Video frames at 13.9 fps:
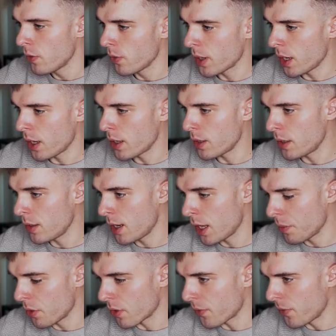You can
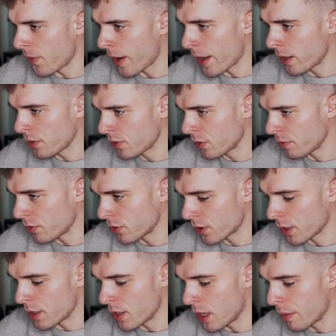name your files. So I'm just
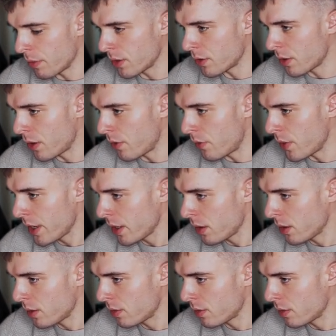gonna name it Reel.